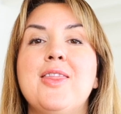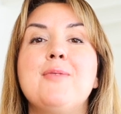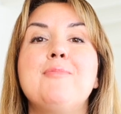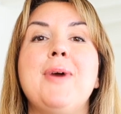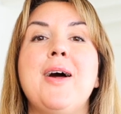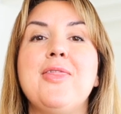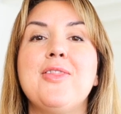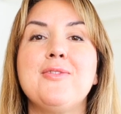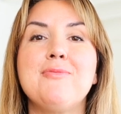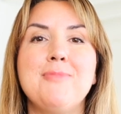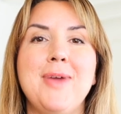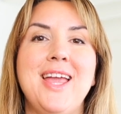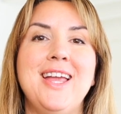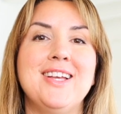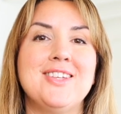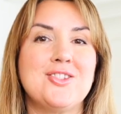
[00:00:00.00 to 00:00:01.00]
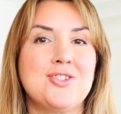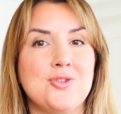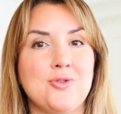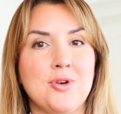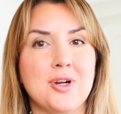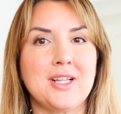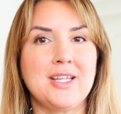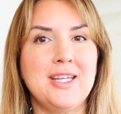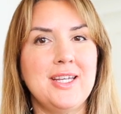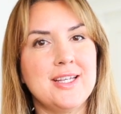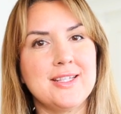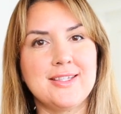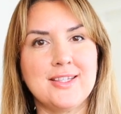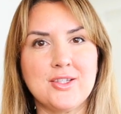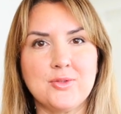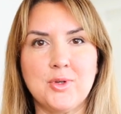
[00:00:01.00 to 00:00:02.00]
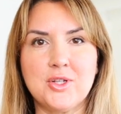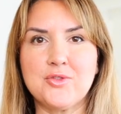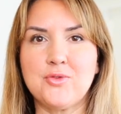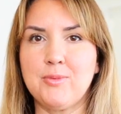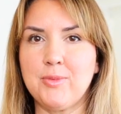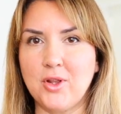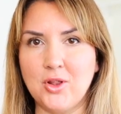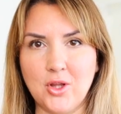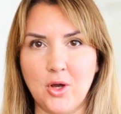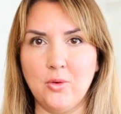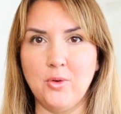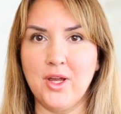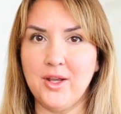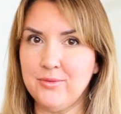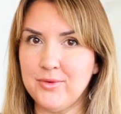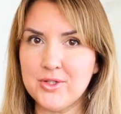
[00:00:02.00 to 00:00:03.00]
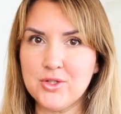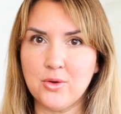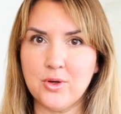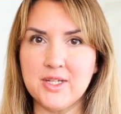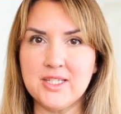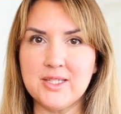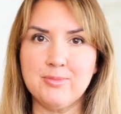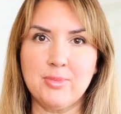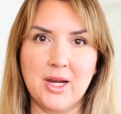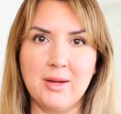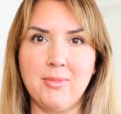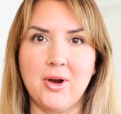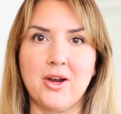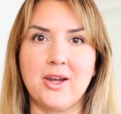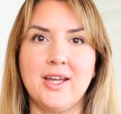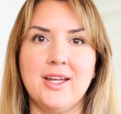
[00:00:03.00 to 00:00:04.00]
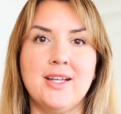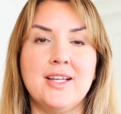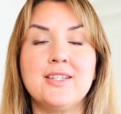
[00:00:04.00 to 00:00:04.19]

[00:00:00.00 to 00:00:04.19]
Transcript: The month of May historically is a switch from the low inventory spring market